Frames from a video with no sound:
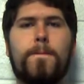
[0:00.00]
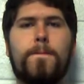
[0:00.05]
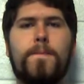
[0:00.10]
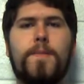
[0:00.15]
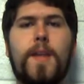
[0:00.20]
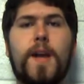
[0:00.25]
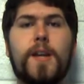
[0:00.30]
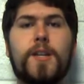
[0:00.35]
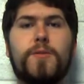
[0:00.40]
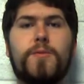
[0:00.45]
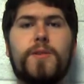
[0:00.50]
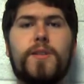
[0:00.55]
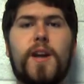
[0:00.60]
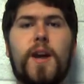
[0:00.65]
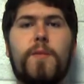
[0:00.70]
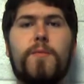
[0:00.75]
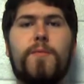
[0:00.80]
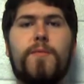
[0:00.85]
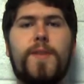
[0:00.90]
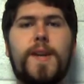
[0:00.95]
Next we
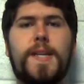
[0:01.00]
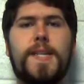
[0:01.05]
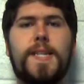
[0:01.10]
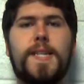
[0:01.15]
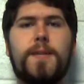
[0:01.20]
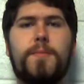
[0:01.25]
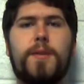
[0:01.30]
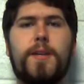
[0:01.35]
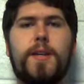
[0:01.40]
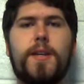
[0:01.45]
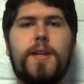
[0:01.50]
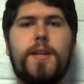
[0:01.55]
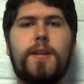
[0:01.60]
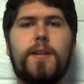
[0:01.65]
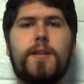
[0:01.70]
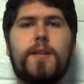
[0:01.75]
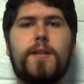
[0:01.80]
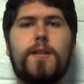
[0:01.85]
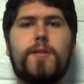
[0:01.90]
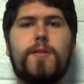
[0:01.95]
type VTP
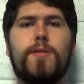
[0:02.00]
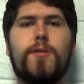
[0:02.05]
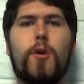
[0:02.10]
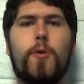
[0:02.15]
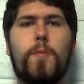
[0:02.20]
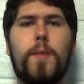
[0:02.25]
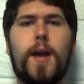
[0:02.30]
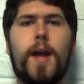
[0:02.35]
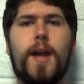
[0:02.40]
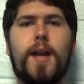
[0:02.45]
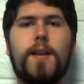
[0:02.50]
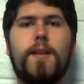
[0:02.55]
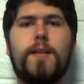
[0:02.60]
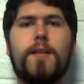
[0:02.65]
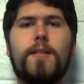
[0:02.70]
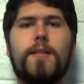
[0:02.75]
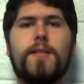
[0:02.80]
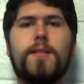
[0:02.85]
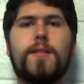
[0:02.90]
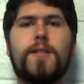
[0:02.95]
domain
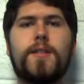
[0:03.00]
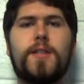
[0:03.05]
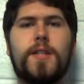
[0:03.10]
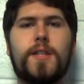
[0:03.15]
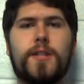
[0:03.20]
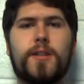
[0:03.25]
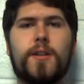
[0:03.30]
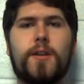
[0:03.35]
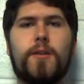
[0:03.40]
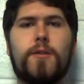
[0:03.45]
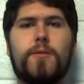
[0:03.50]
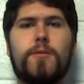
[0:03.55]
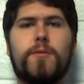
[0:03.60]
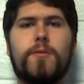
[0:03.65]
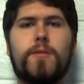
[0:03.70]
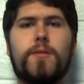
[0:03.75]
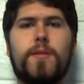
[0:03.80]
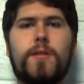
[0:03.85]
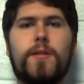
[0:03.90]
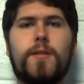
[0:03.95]
Cisco.
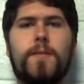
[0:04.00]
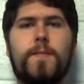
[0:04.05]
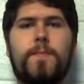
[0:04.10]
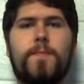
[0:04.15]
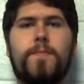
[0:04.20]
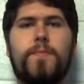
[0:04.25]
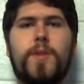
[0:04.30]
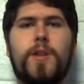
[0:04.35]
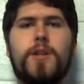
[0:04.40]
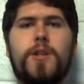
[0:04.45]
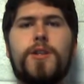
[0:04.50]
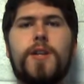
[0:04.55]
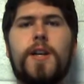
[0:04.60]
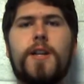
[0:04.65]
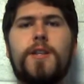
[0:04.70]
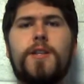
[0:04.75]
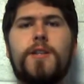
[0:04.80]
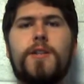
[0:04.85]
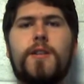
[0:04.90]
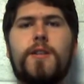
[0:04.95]
This
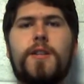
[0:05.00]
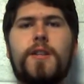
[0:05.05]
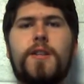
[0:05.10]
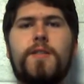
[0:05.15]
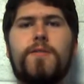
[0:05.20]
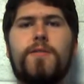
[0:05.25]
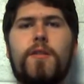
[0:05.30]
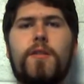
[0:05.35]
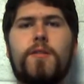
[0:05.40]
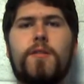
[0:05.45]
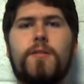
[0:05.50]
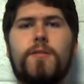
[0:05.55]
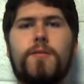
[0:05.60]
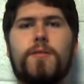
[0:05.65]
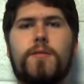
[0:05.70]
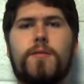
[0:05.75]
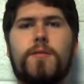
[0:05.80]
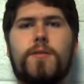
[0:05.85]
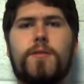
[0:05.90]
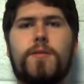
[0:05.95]
changes the default
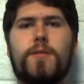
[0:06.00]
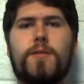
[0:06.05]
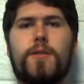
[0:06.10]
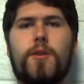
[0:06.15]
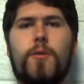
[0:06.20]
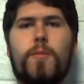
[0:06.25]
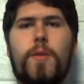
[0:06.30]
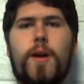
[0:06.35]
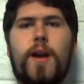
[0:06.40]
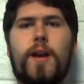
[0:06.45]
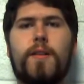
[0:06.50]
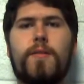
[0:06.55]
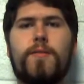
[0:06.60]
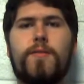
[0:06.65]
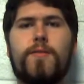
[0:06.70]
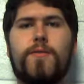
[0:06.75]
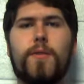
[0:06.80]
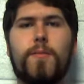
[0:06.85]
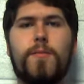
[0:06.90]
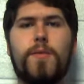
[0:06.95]
domain
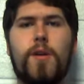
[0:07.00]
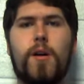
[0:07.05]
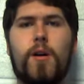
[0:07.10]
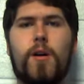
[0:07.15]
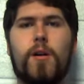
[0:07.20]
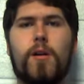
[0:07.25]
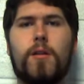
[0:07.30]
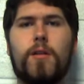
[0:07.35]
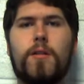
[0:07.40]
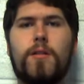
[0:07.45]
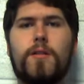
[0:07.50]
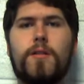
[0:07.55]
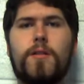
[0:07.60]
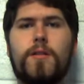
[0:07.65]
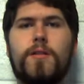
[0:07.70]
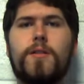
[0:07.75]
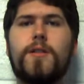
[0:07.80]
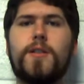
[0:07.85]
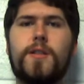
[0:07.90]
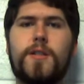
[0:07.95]
from null
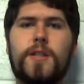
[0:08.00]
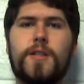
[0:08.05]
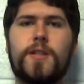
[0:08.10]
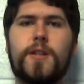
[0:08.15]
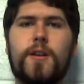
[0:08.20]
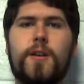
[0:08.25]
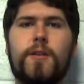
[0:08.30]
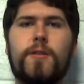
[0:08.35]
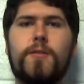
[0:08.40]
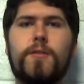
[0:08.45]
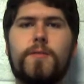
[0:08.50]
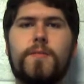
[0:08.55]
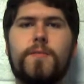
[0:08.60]
to Cisco.